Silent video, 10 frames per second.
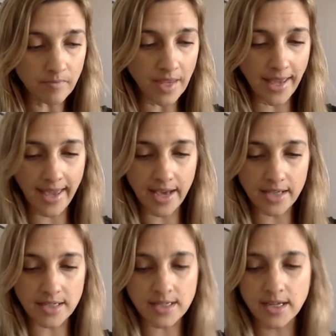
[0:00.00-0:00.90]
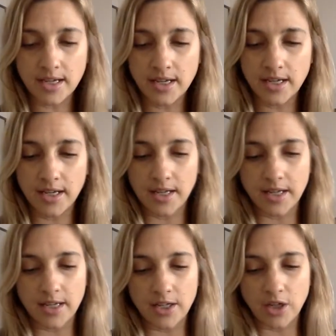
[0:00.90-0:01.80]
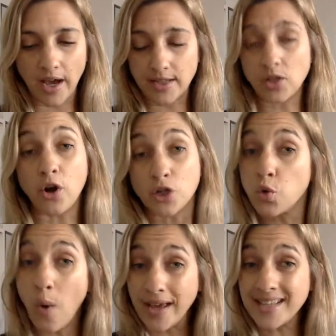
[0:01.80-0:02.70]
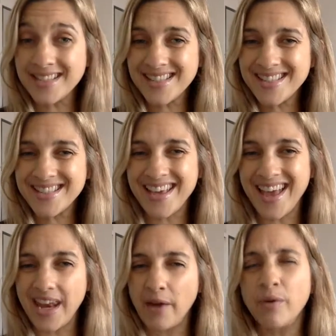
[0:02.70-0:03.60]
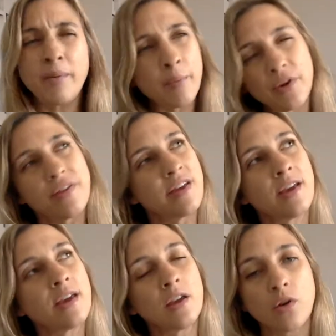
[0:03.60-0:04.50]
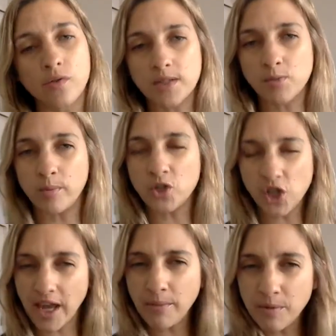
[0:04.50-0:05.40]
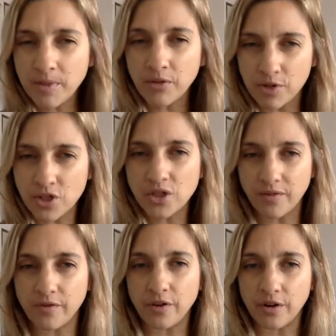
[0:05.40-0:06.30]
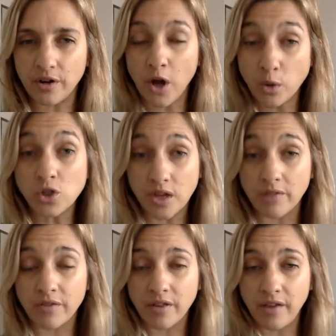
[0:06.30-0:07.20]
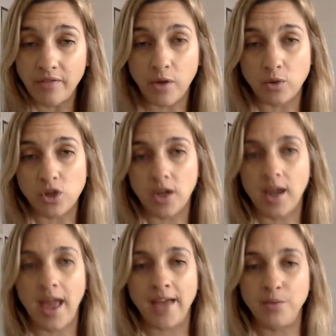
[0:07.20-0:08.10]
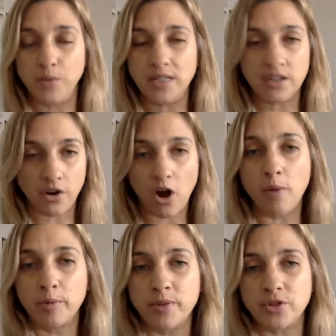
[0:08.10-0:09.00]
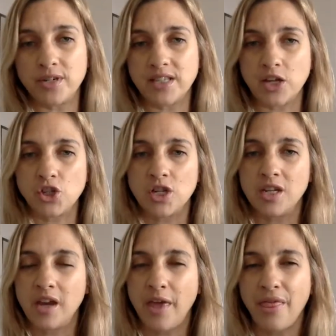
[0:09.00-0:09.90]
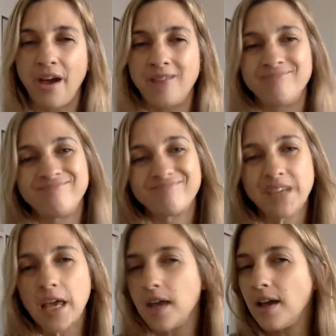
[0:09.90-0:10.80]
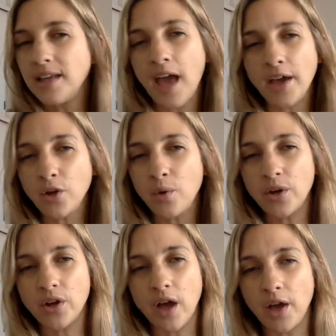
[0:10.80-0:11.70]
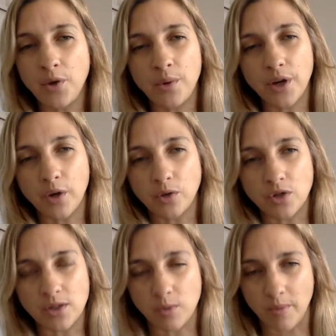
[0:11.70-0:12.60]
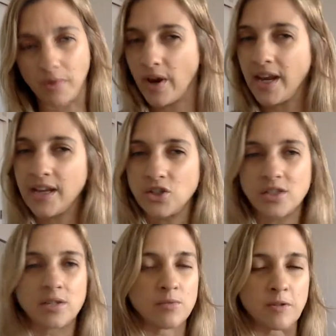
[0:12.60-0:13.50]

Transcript: and I saw her twice, and I remember thinking, this woman, she came to me originally for coaching, for life coaching, and we did our complimentary session, and I thought, yeah, I don't want to coach this woman, right? It was a